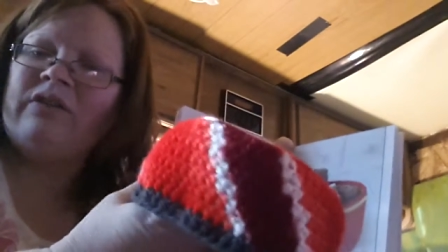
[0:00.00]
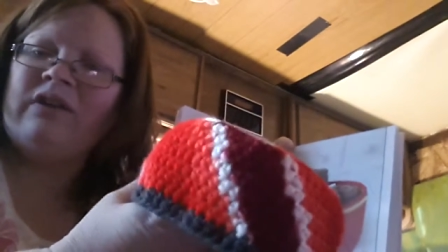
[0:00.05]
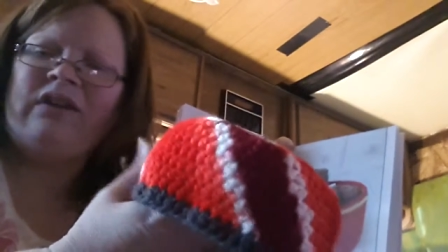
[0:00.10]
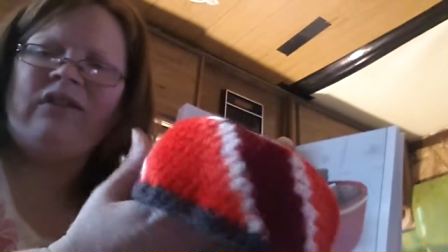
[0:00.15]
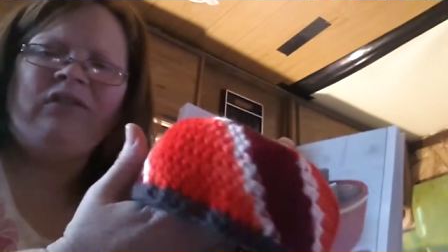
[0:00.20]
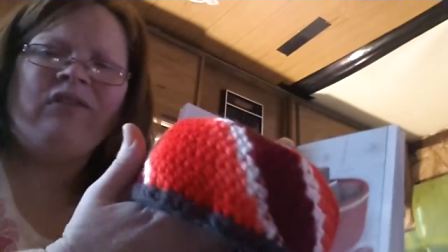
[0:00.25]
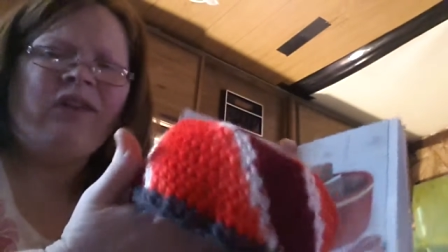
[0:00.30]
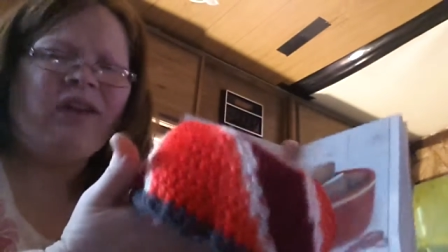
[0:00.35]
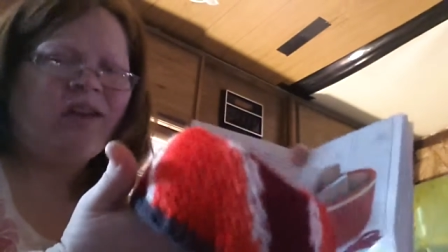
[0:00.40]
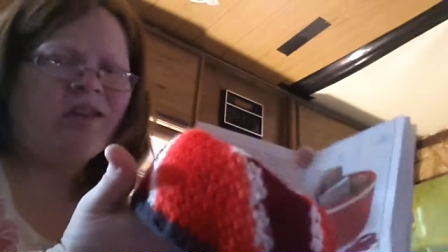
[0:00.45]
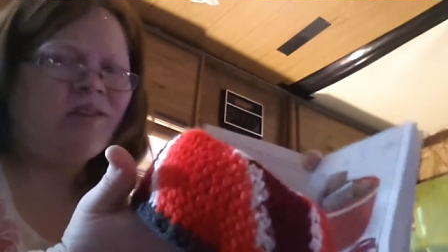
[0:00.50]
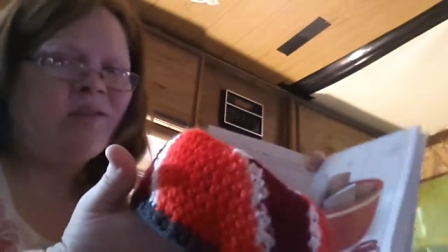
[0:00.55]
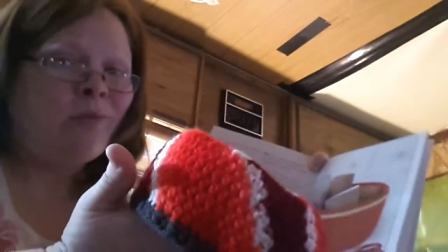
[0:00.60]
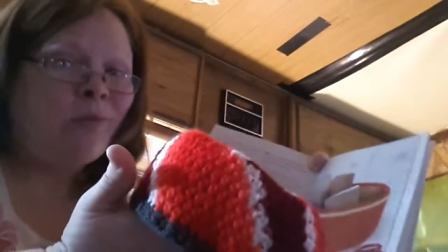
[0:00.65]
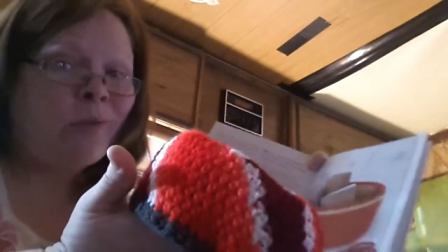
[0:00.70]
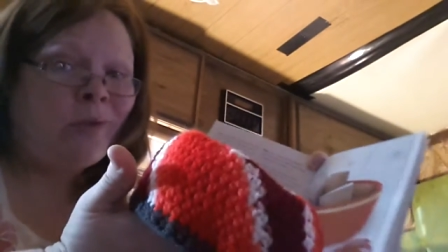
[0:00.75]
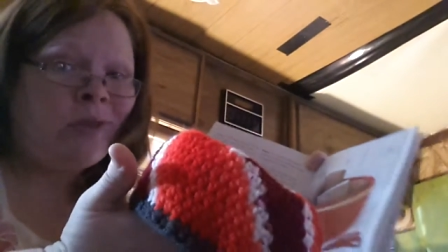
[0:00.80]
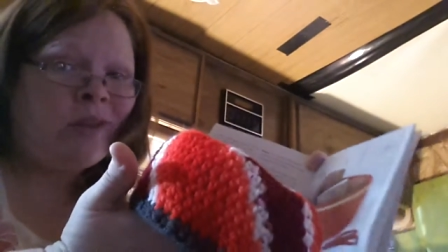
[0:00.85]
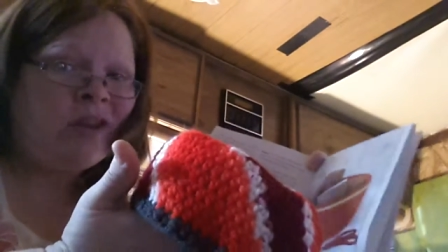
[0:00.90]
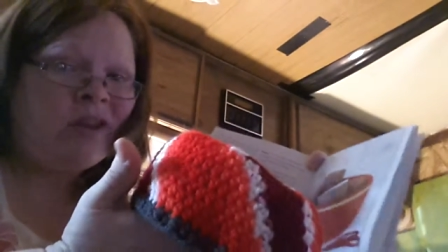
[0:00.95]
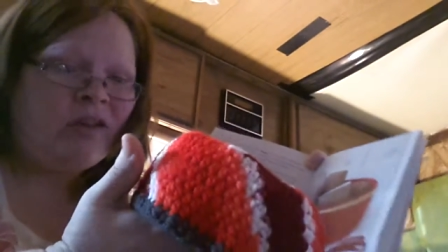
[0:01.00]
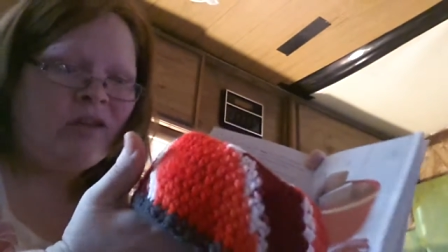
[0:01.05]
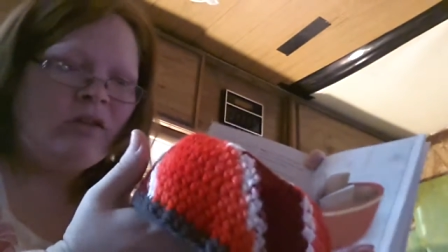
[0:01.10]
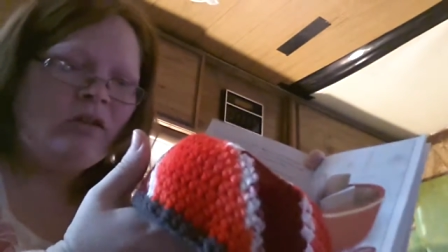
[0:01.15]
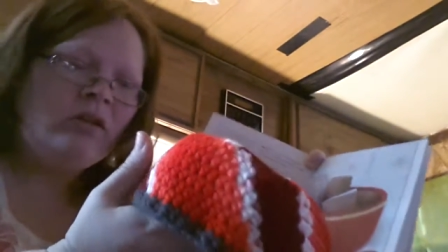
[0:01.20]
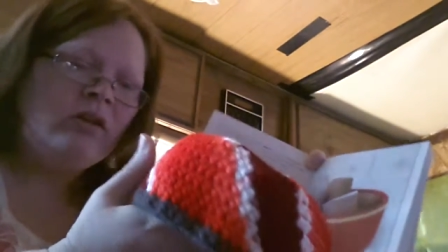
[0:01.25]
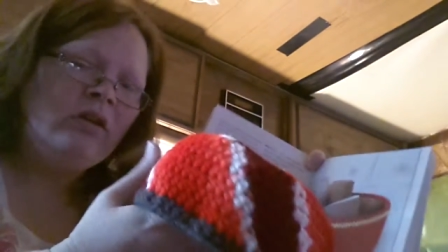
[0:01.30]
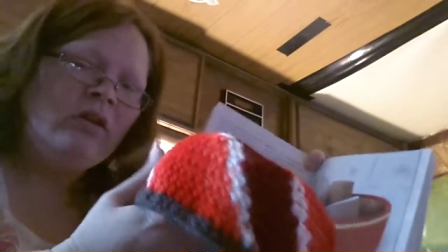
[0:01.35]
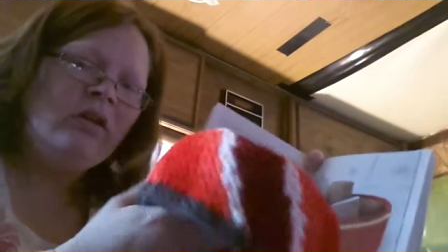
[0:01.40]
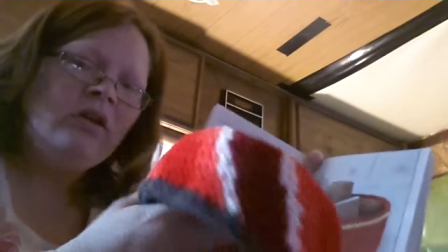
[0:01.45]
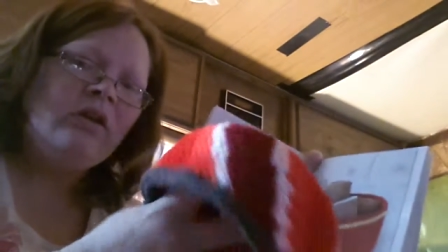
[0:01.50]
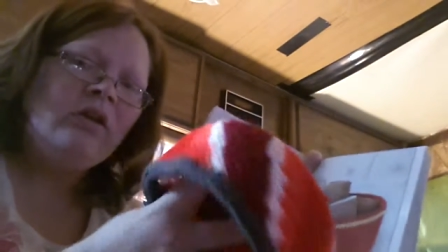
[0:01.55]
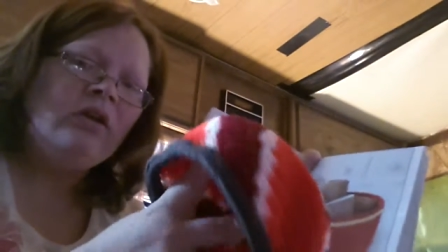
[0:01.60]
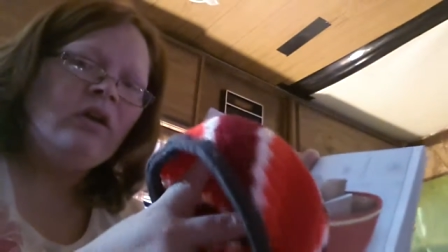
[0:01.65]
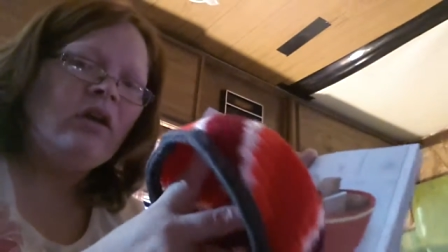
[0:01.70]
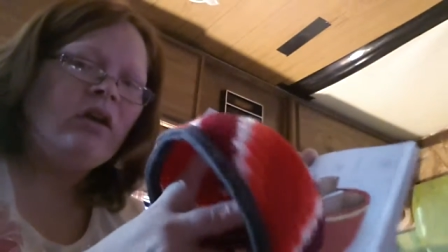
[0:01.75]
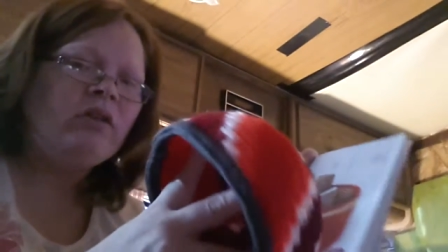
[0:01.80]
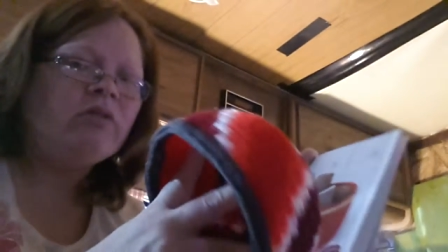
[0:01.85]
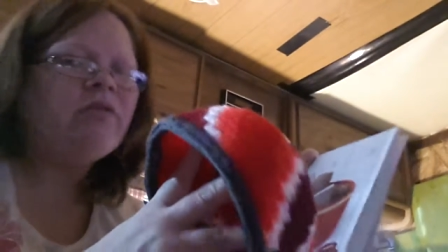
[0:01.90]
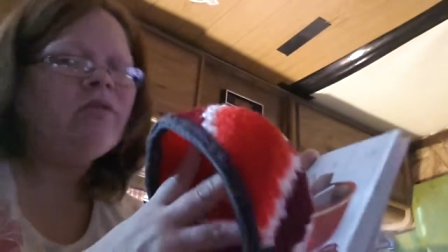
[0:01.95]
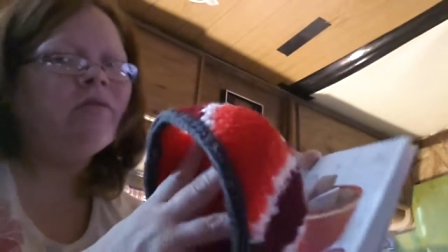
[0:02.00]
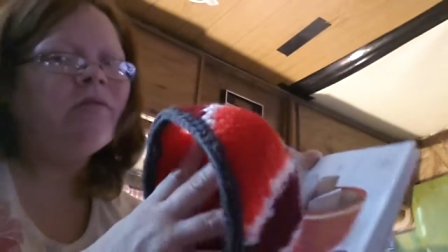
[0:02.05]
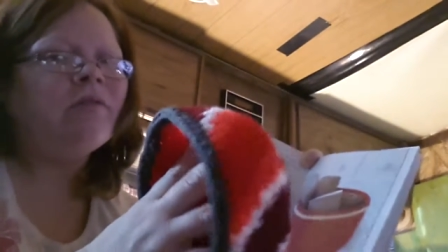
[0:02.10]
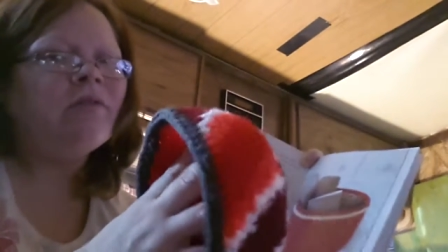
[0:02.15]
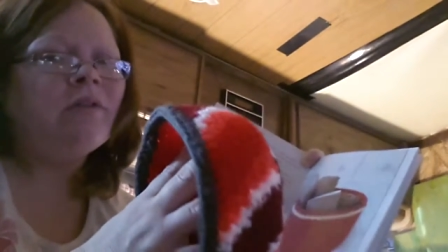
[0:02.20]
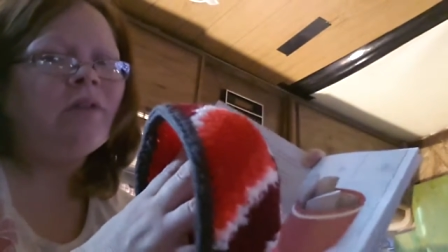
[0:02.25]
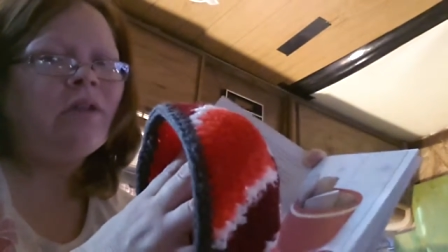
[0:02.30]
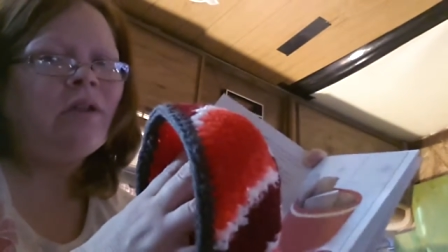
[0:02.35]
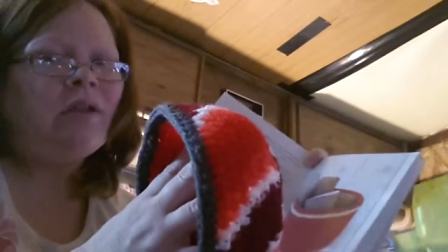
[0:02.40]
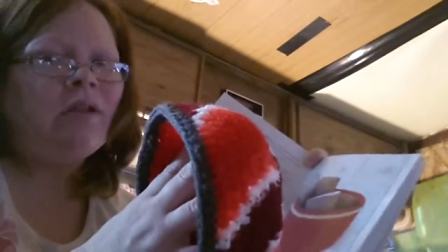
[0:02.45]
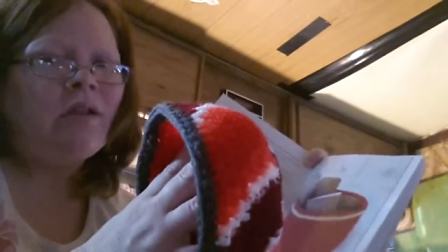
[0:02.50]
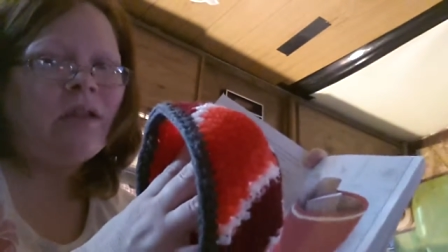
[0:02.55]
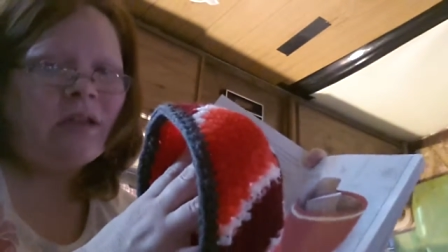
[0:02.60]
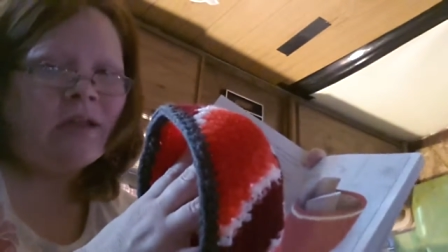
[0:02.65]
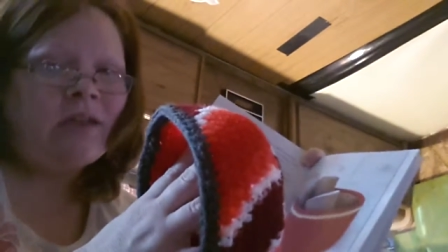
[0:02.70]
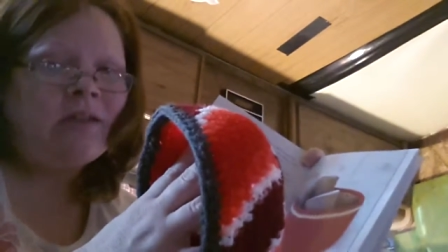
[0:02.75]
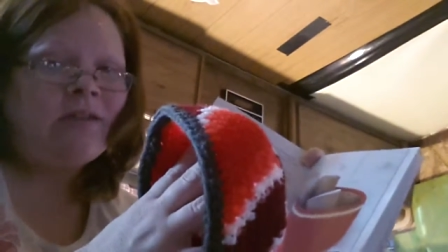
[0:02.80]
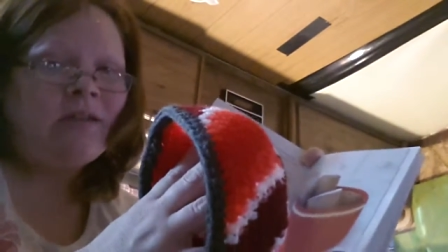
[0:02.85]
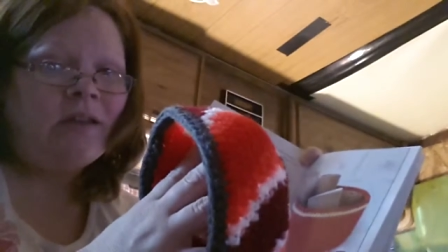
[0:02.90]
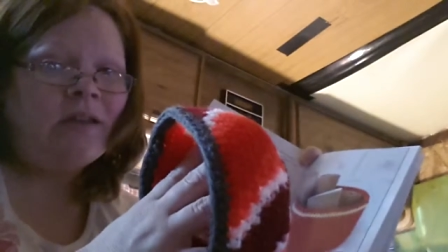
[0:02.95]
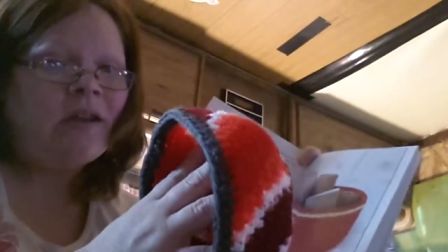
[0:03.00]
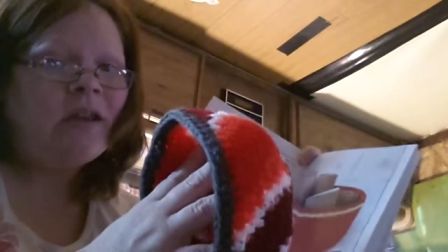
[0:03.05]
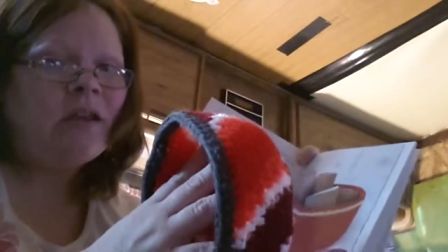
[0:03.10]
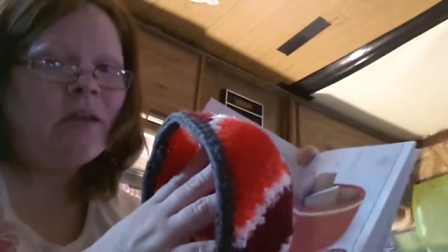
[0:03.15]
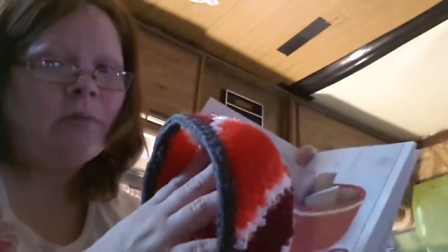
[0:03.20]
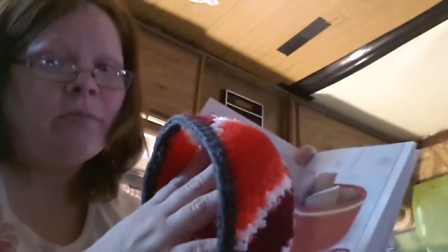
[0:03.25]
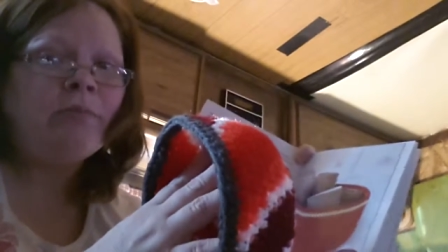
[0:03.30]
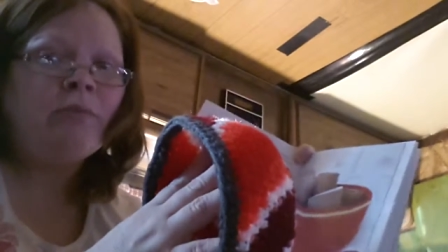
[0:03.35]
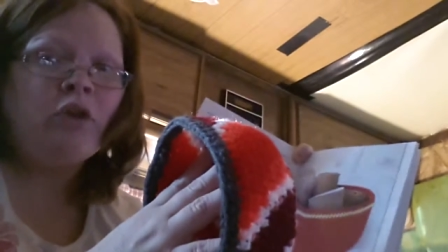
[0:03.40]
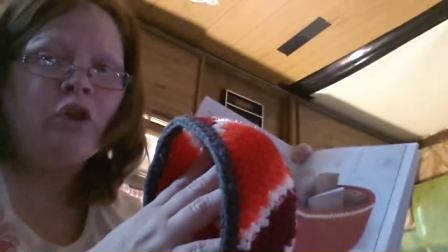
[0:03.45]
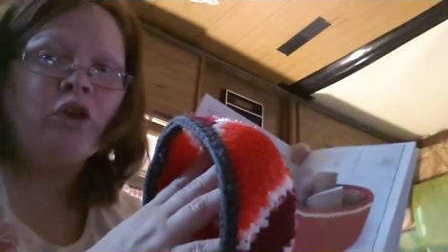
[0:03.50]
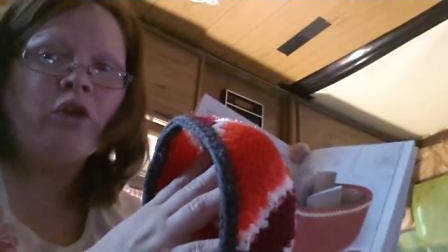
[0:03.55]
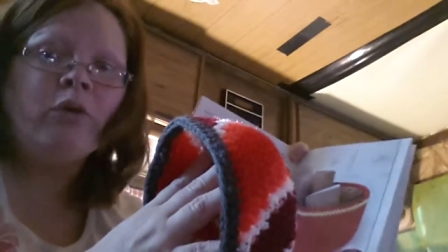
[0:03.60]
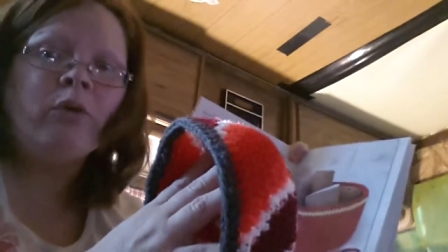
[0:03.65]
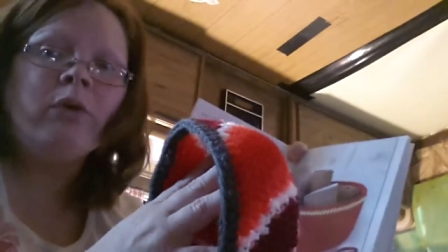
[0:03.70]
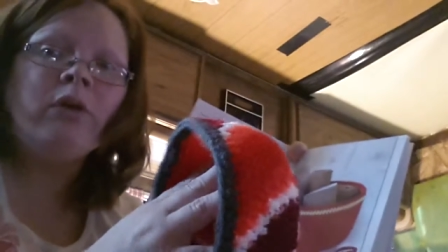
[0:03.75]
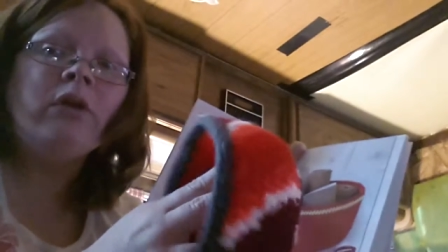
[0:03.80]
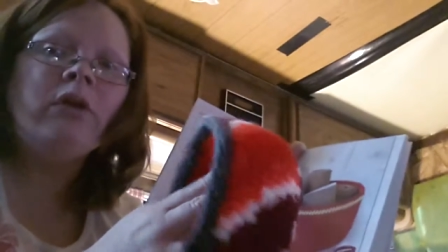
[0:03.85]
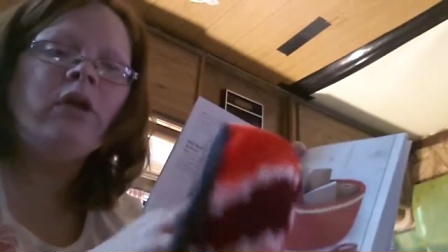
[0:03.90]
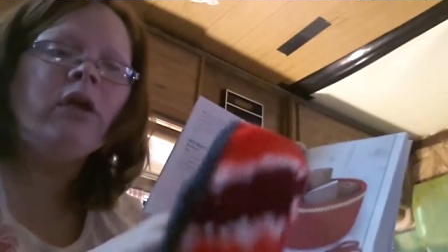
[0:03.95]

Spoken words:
I don't like doing that. Like I said, I am new.